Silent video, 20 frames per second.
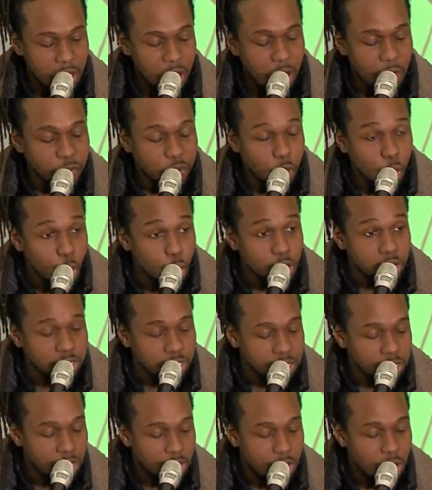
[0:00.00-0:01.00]
Of
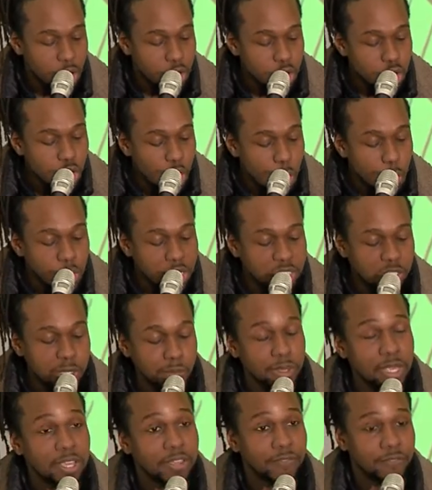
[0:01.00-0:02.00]
course, no one
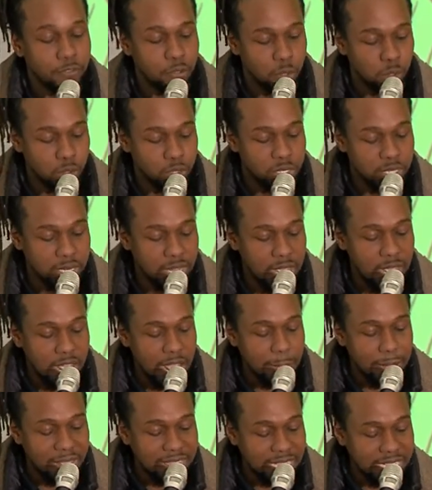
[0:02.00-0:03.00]
should be confused
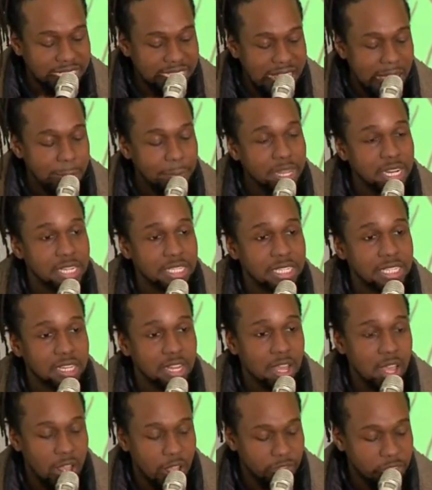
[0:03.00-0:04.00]
about the
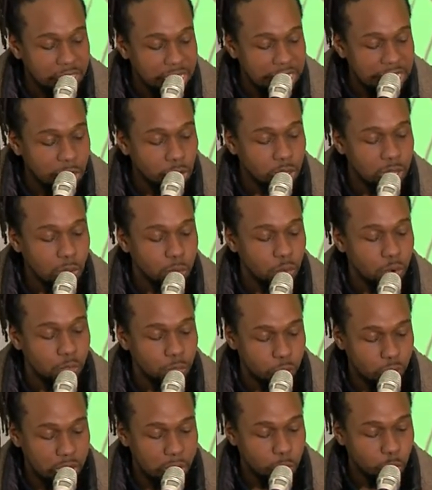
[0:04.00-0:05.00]
dominance of the
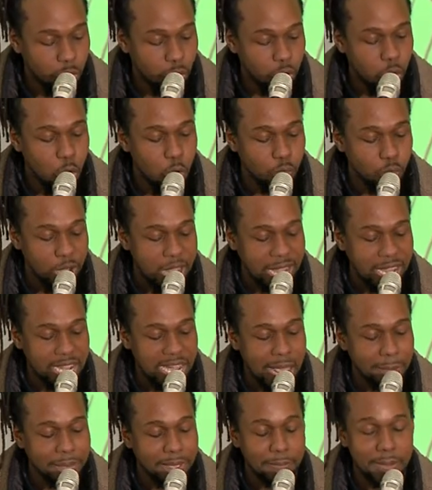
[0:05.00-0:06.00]
neoliberal framework over
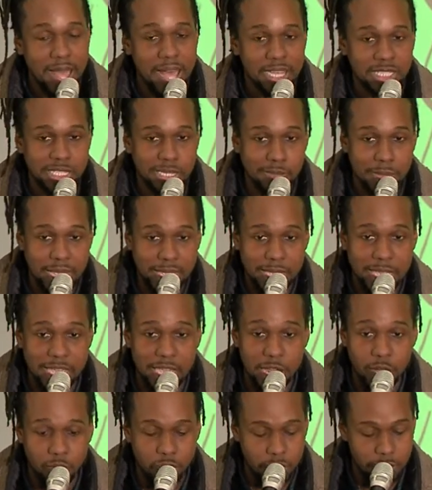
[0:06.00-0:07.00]
economic policy
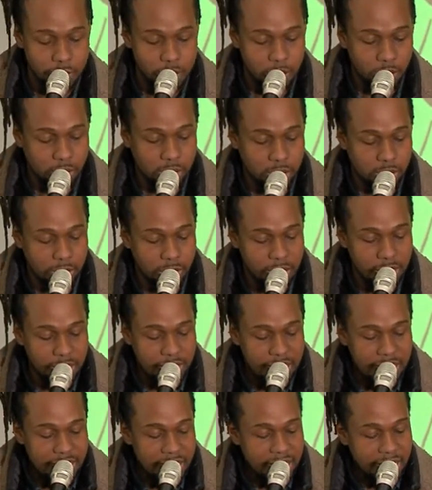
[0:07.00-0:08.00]
making here in America.
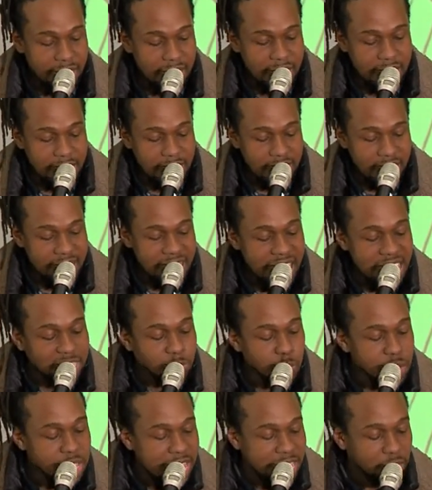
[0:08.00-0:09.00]
And
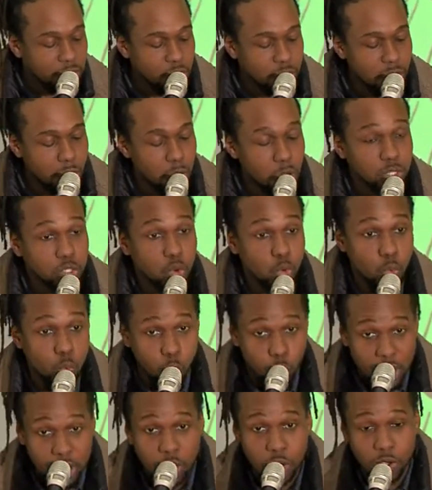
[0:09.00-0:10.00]
as we enter the most
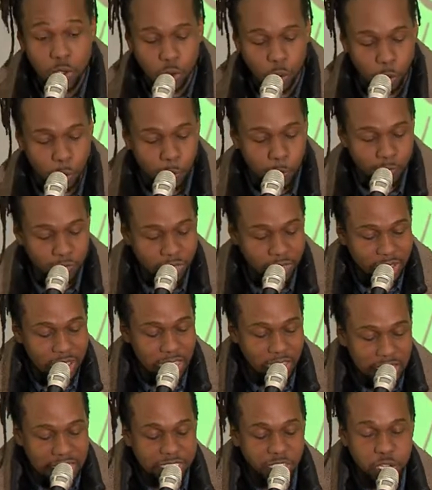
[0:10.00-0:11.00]
critical
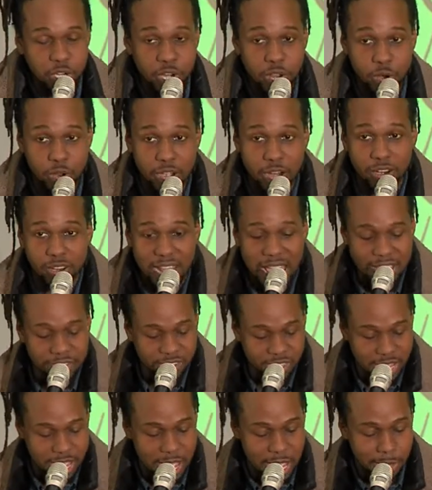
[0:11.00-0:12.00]
election year in our
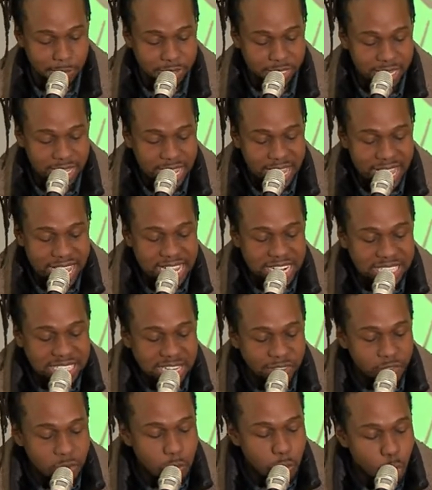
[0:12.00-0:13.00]
lifetimes, it
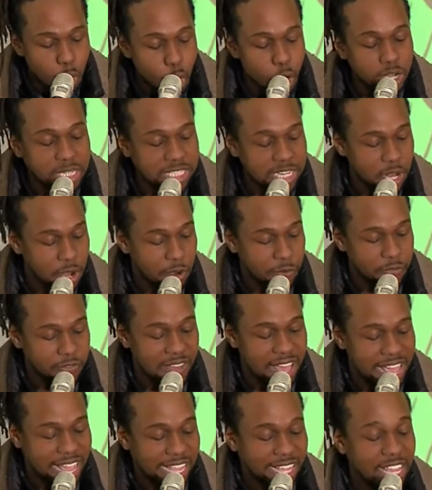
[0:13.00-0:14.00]
is even more
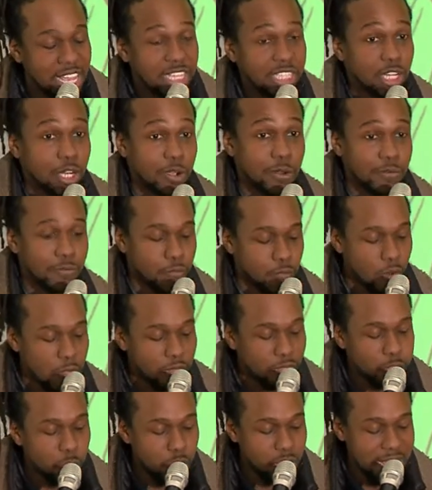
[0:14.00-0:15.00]
terrifying to
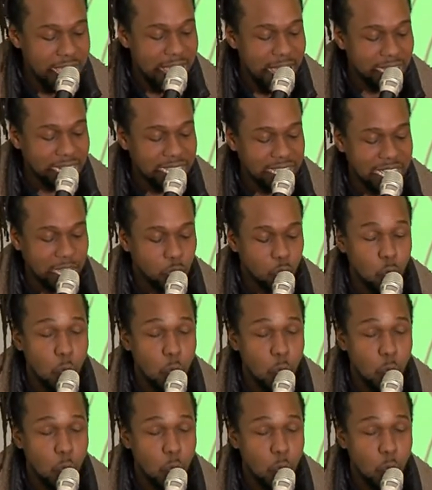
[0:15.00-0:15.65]
confront the reality that